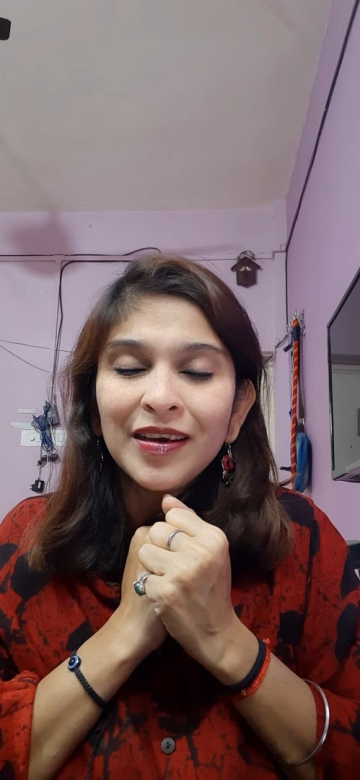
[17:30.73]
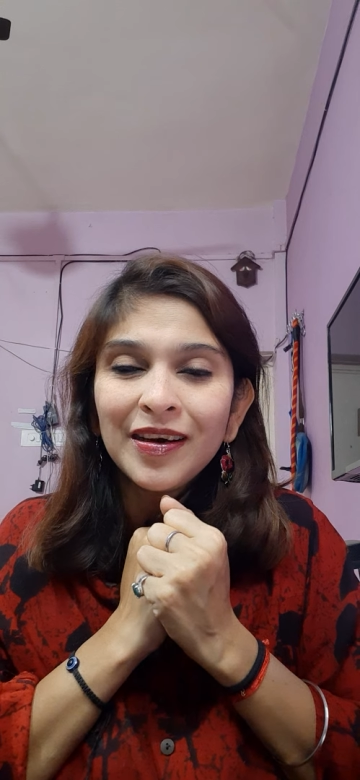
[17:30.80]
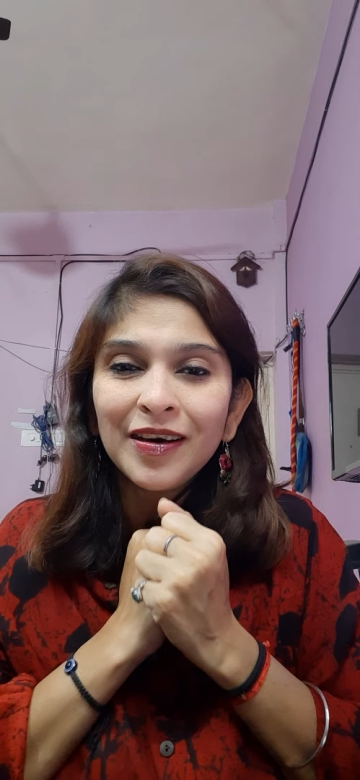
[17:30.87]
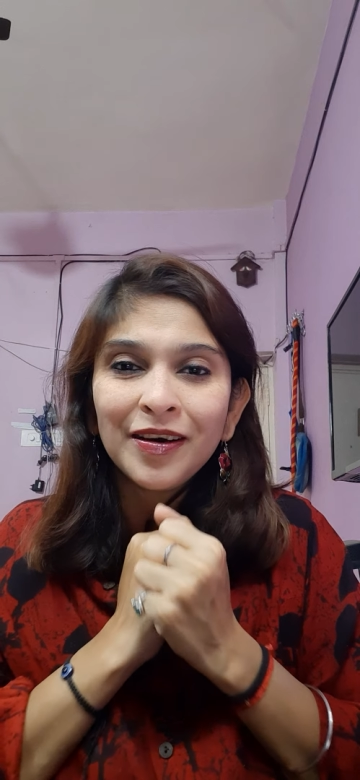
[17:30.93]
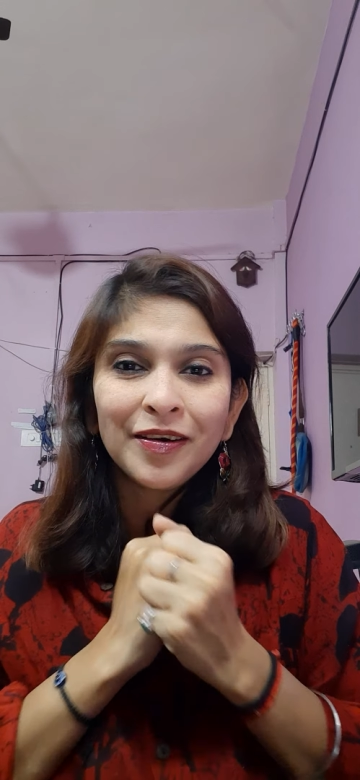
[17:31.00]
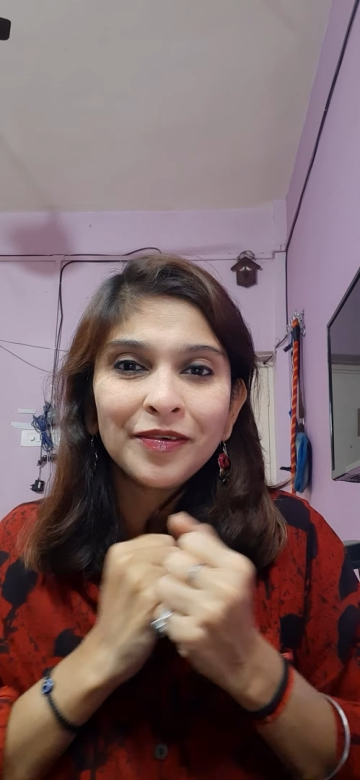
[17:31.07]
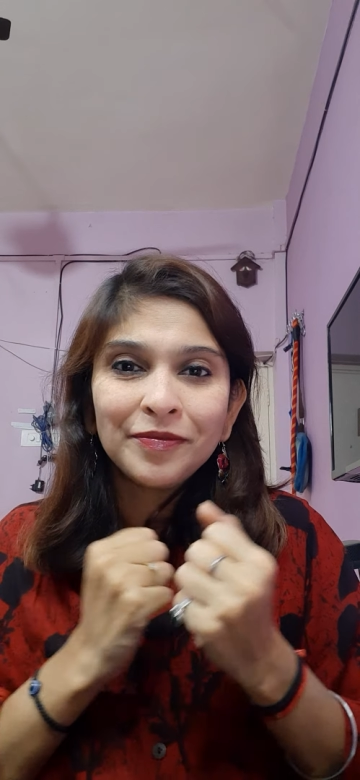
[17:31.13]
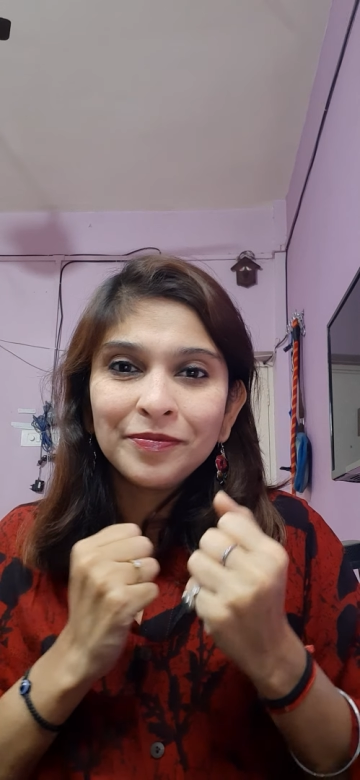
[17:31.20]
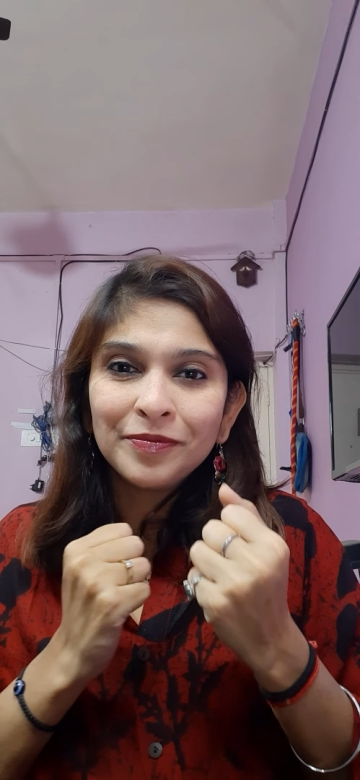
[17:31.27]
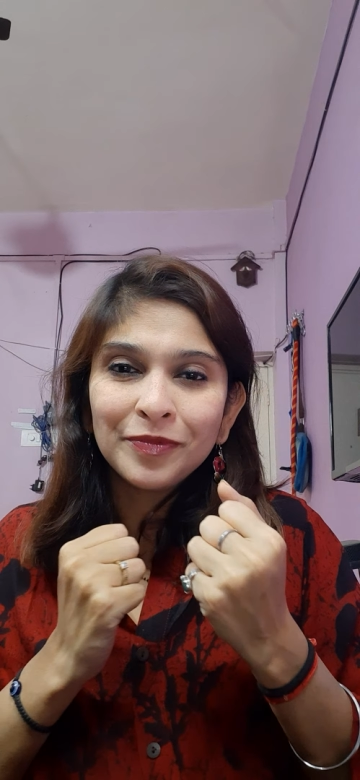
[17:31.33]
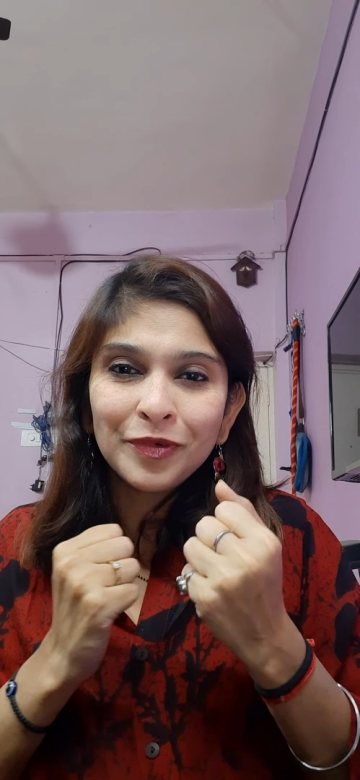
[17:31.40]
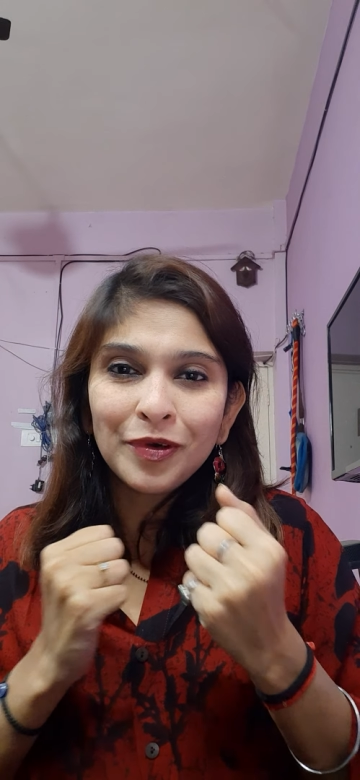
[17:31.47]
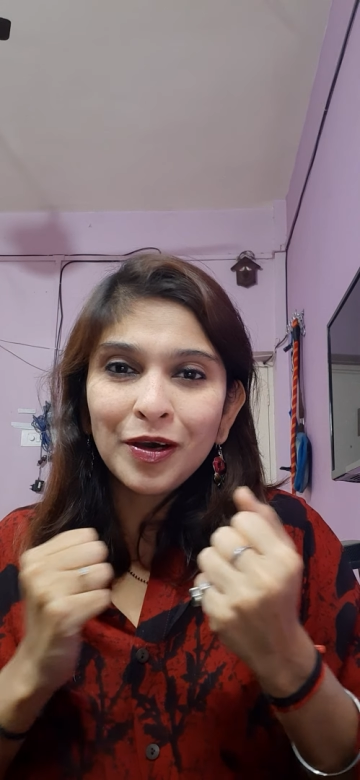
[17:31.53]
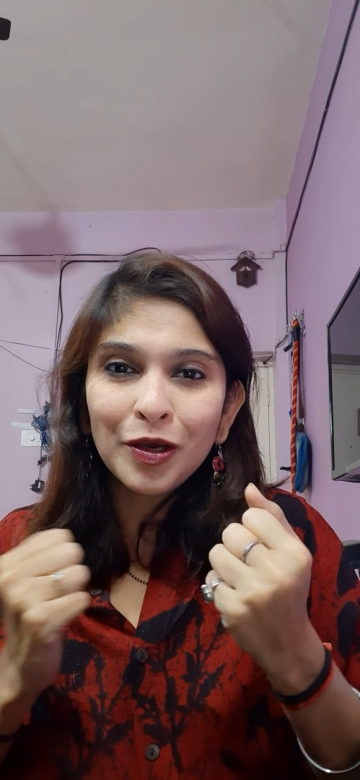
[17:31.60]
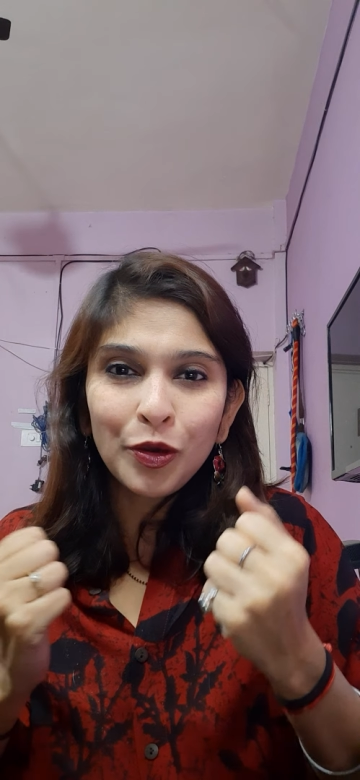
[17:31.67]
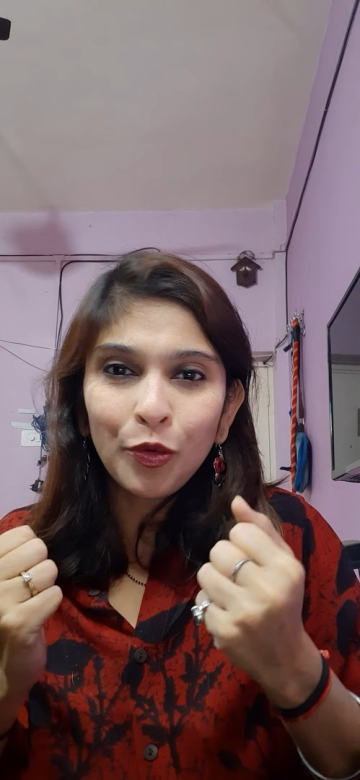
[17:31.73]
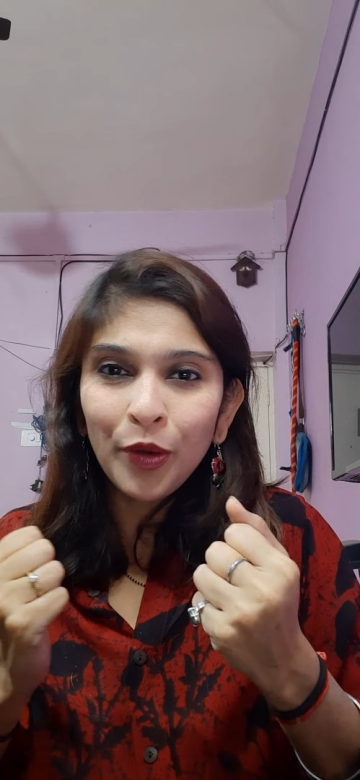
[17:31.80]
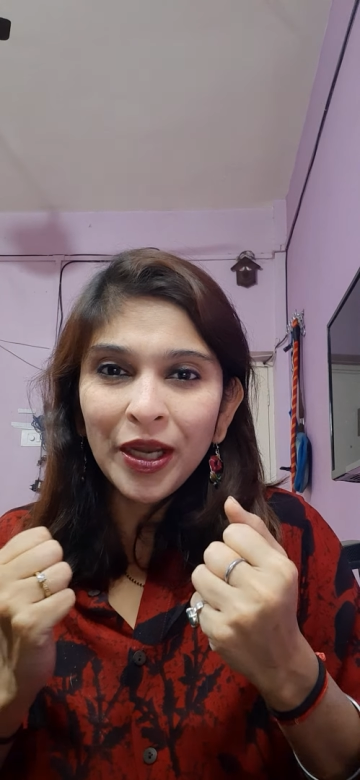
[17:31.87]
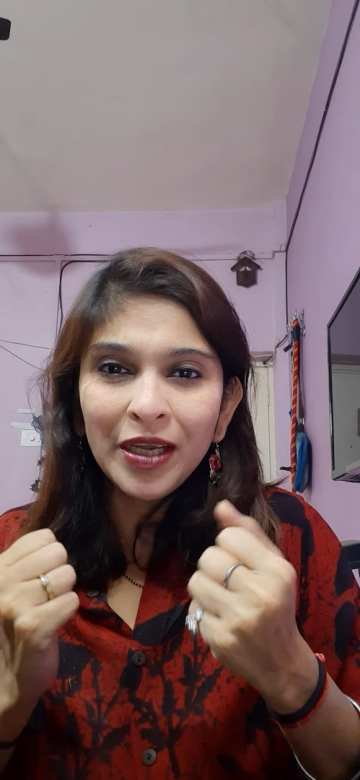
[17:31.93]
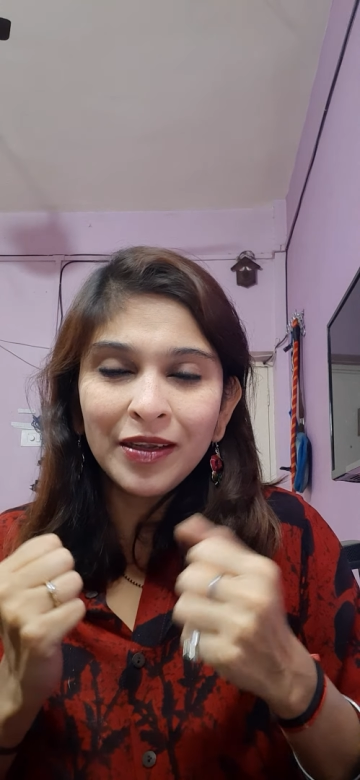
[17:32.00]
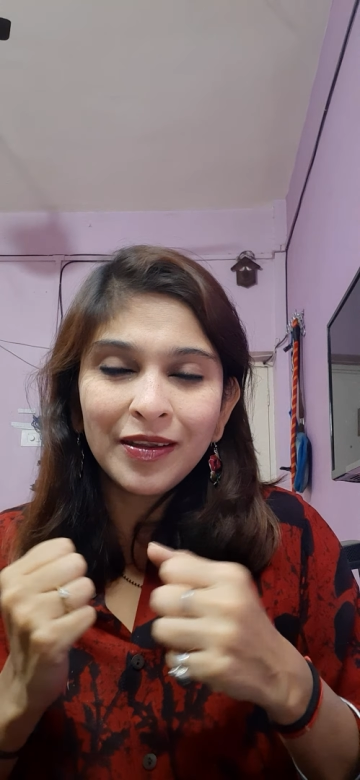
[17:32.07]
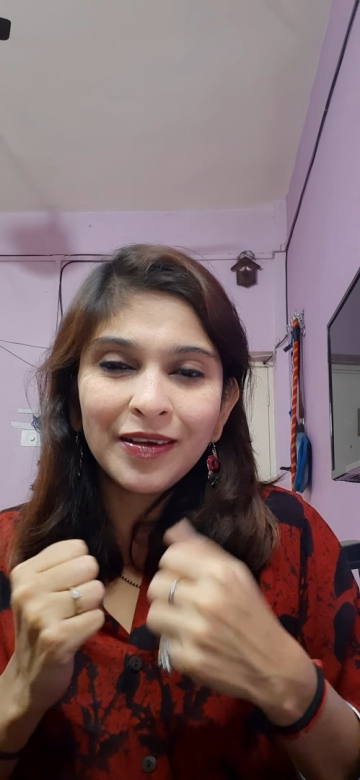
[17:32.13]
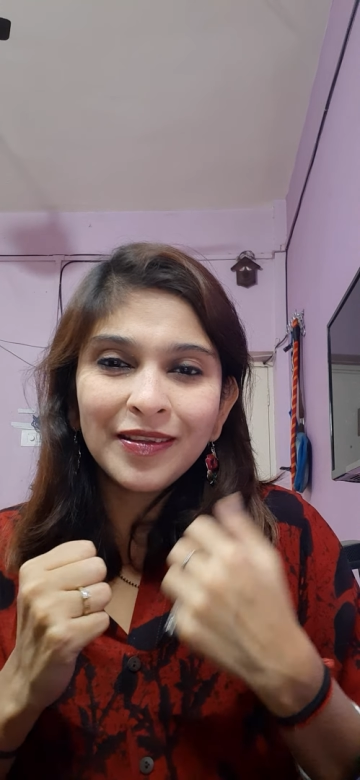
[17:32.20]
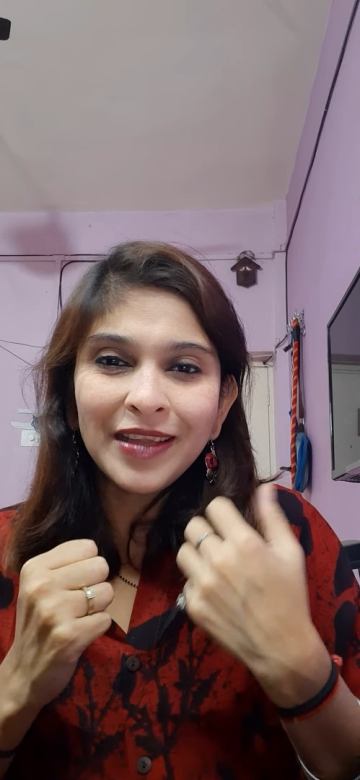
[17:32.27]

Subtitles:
a quint